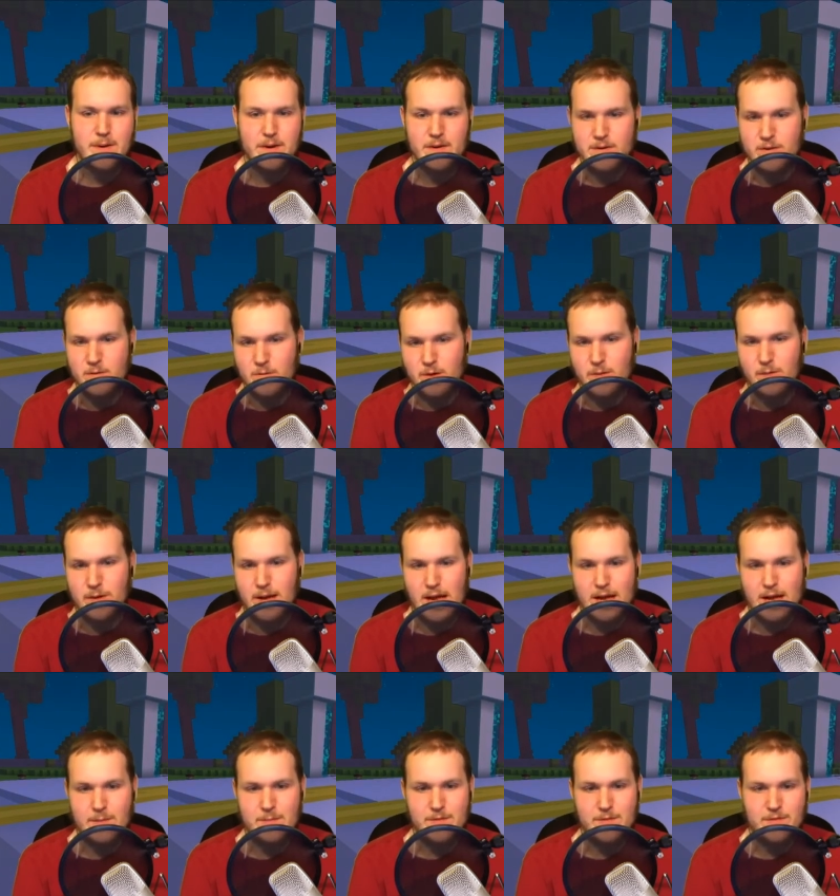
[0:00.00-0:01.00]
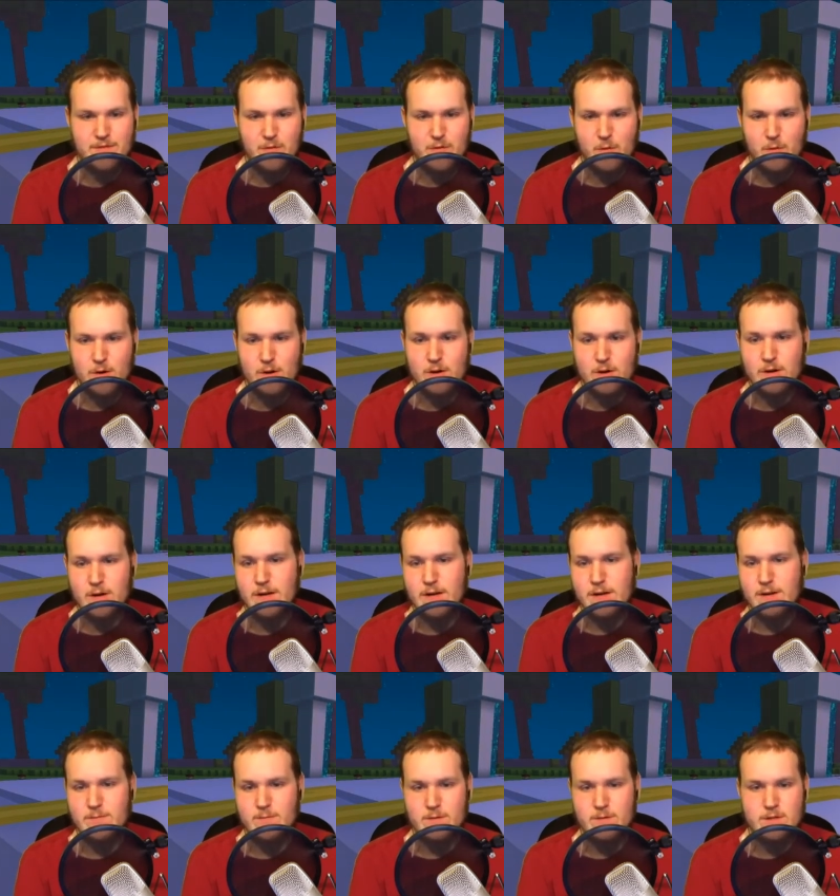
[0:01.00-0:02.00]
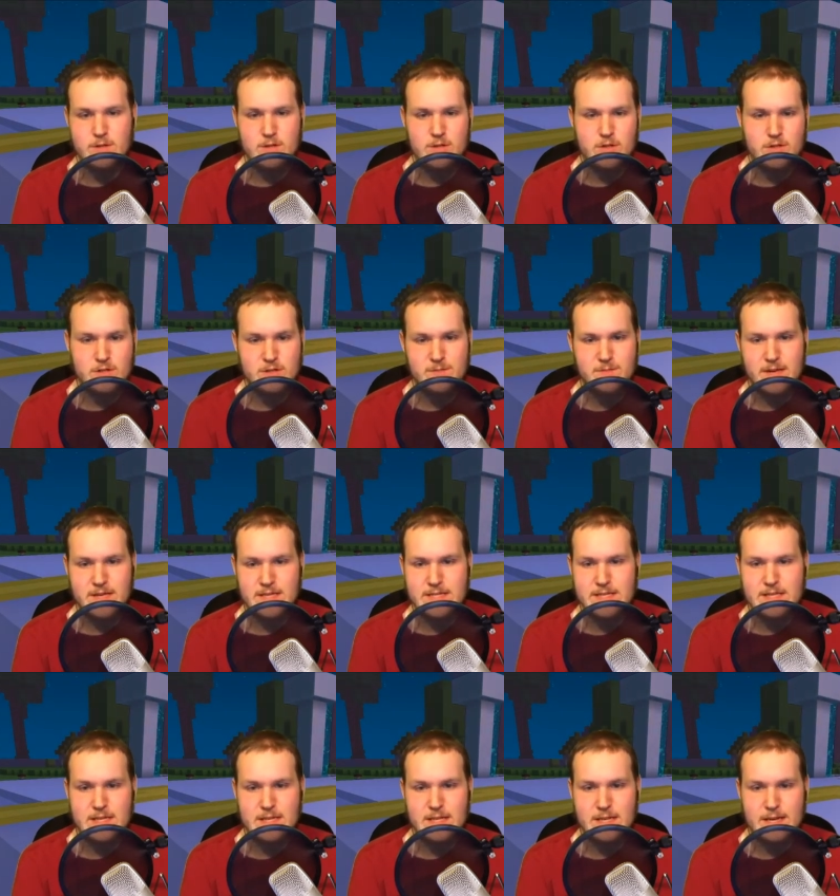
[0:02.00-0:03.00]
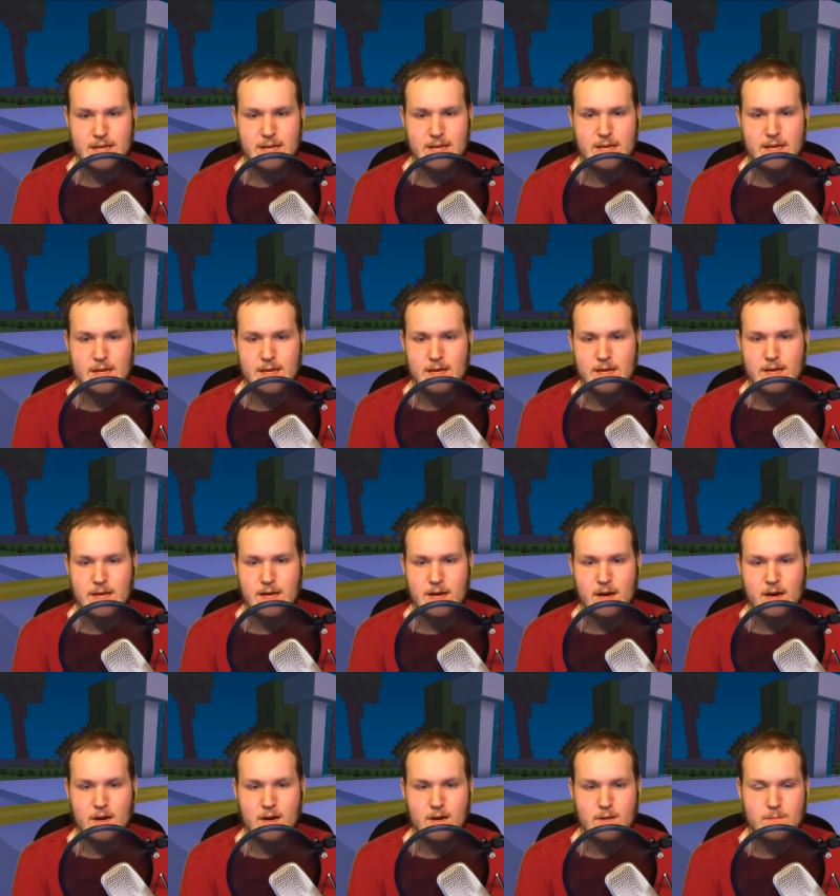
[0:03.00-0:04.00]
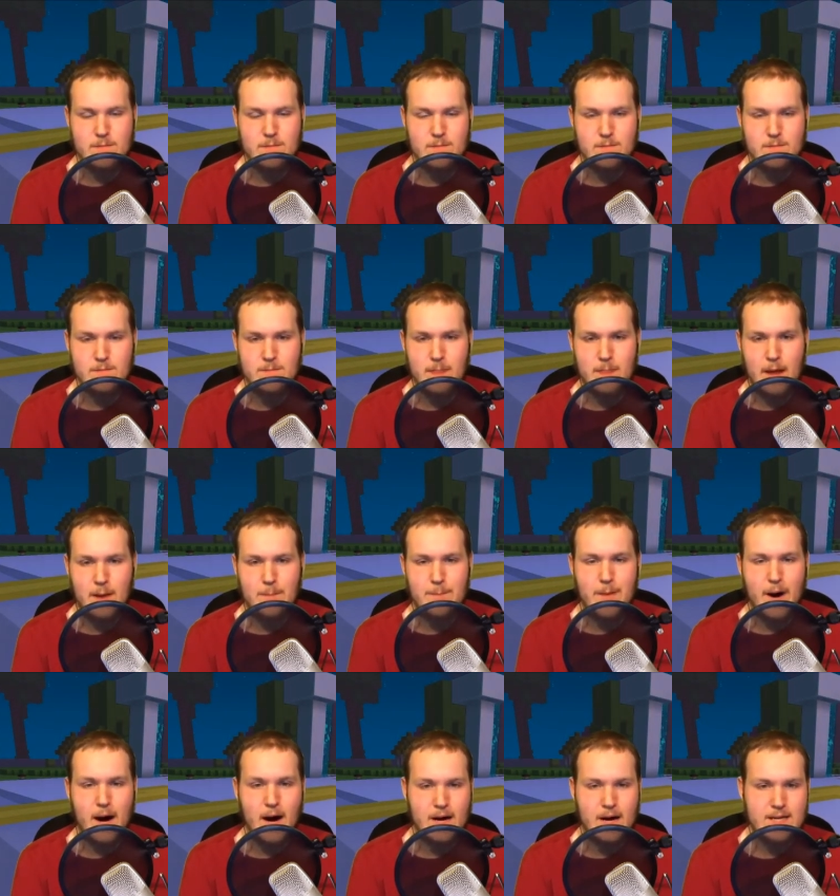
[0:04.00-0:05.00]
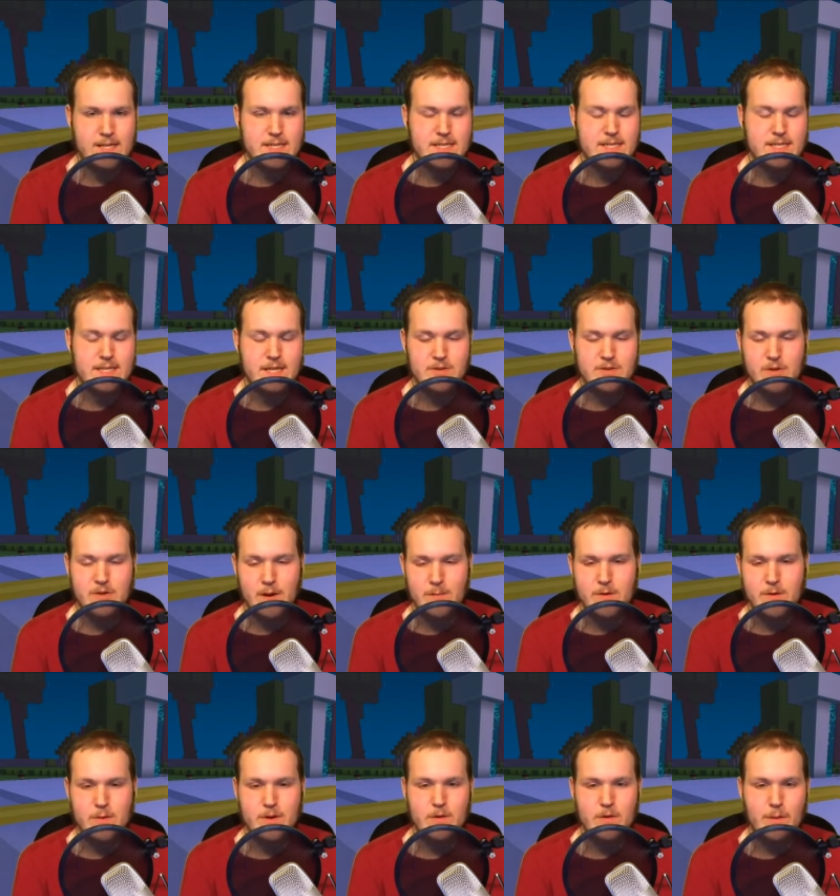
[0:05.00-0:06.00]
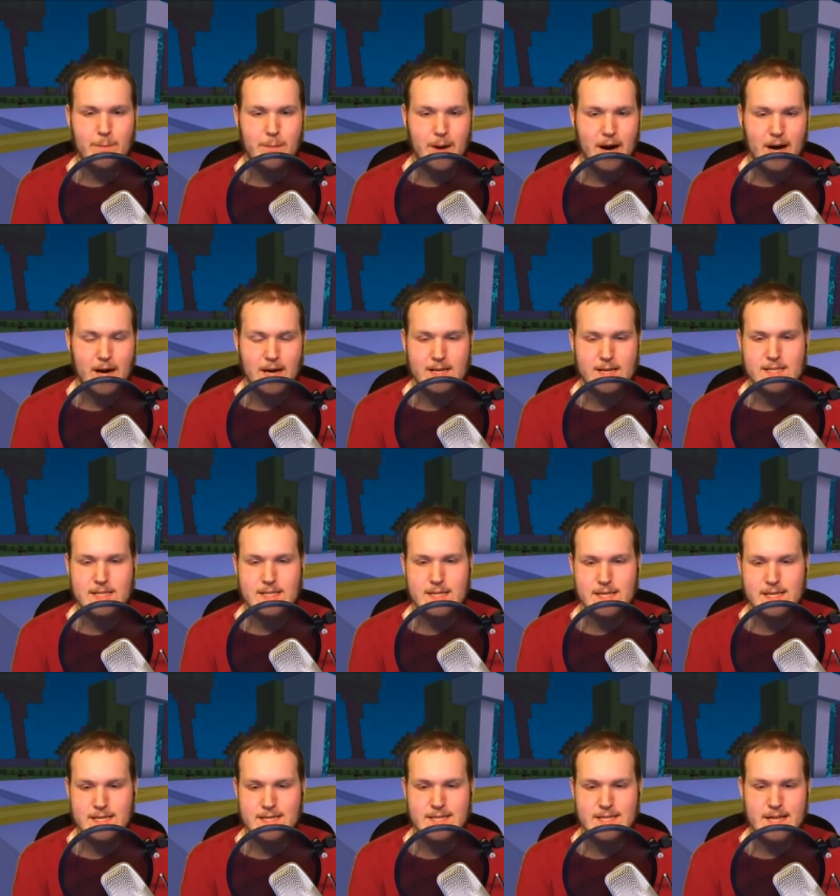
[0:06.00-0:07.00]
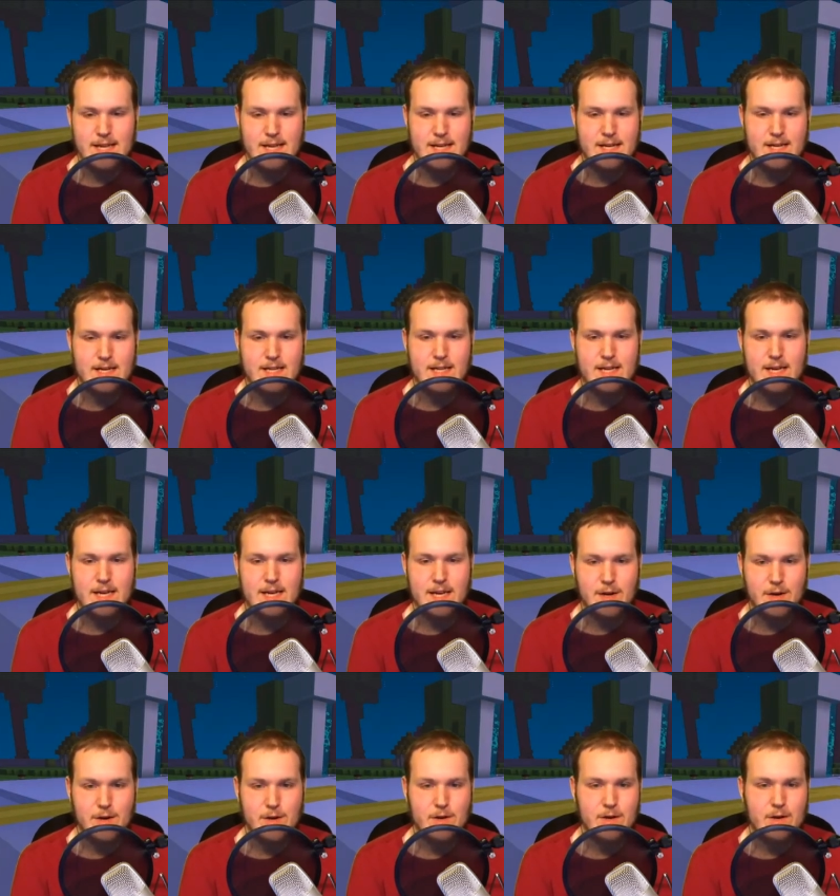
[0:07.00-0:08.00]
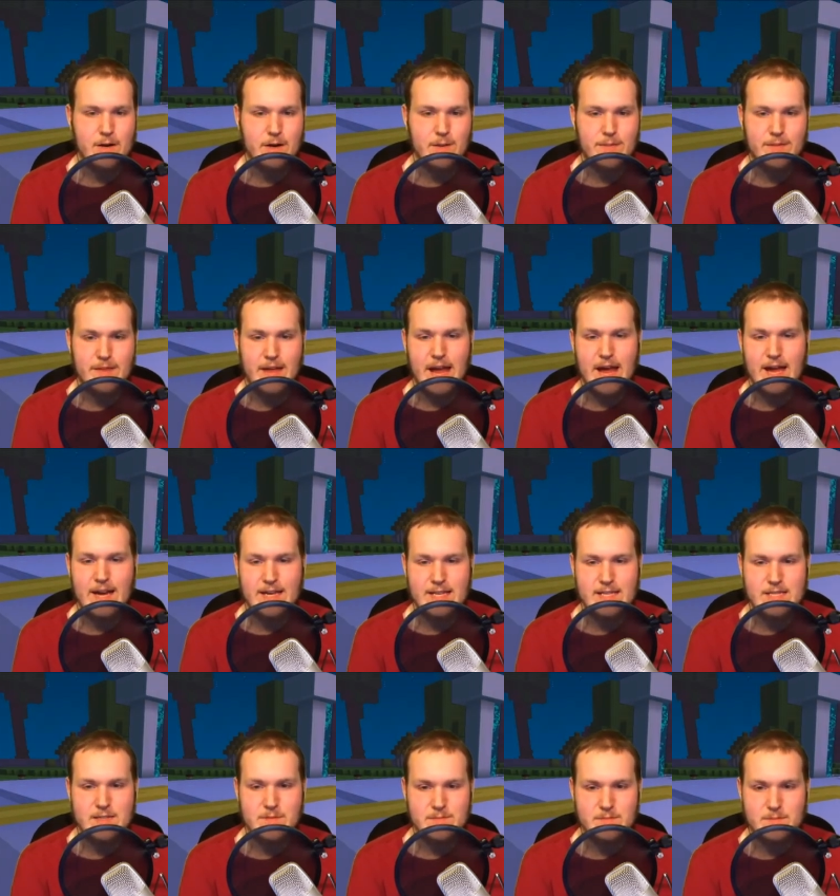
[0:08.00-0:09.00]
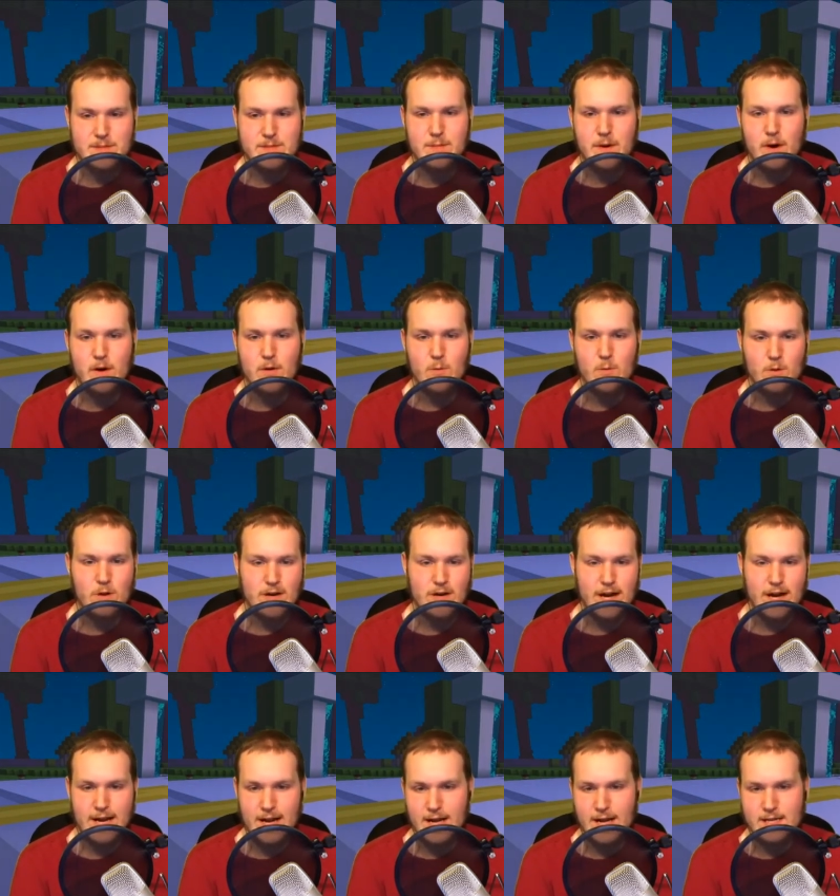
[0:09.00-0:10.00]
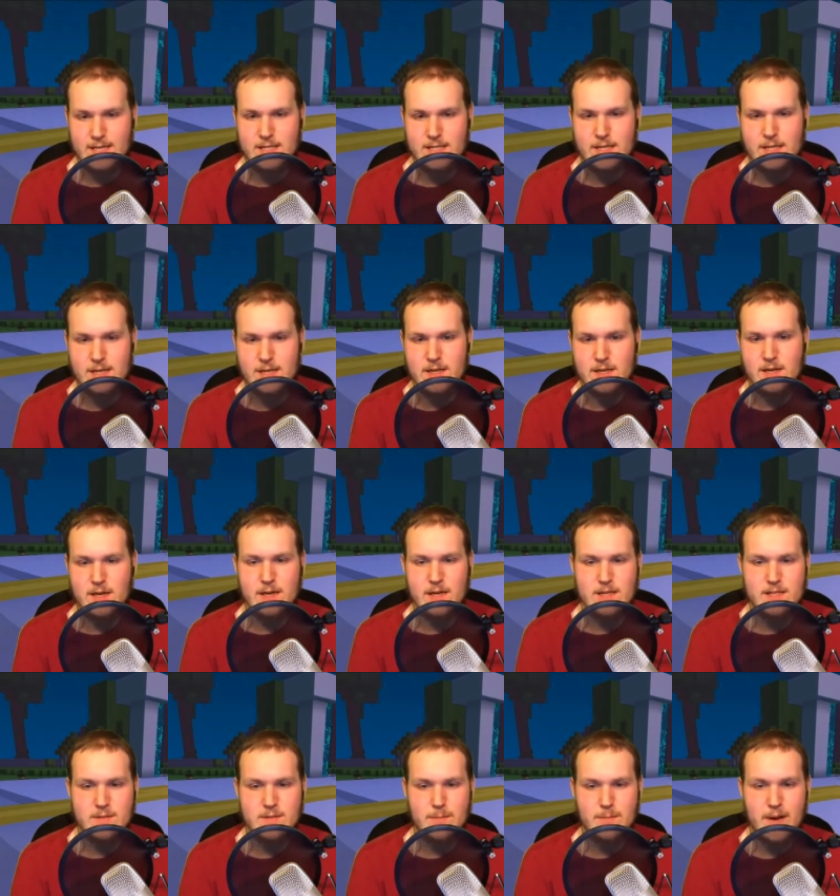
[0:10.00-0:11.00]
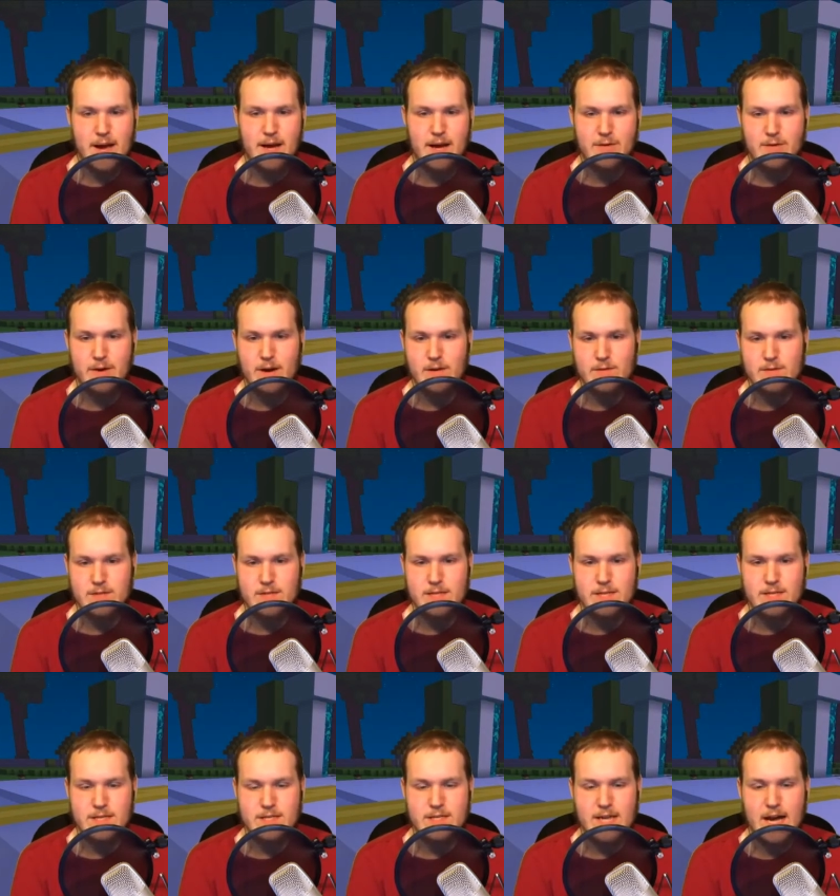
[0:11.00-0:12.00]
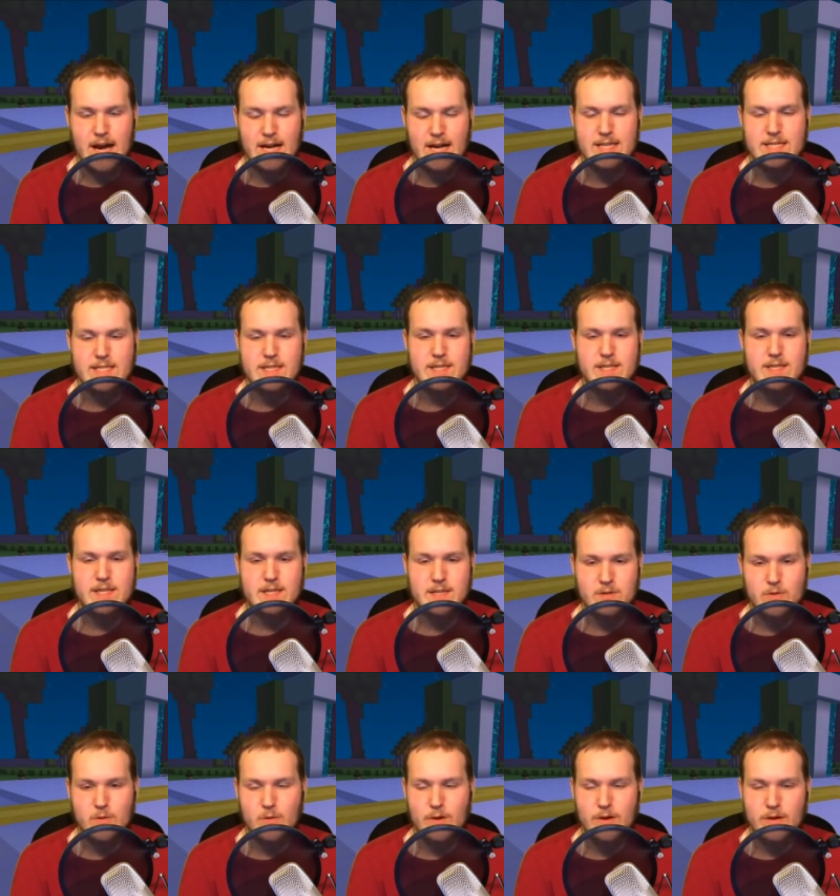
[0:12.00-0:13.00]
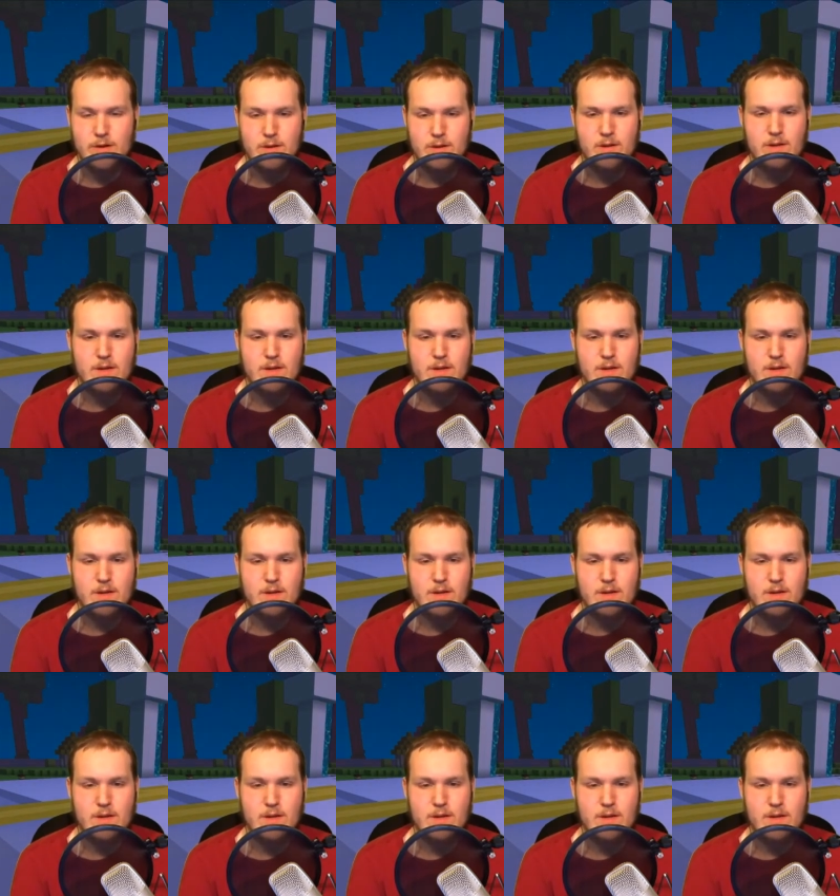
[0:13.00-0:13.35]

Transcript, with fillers: to what we had before, it was just basically um, a box. They dropped you into a box and said, "Click here." They added some some artwork, I guess, uh, some background to disguise the tutorial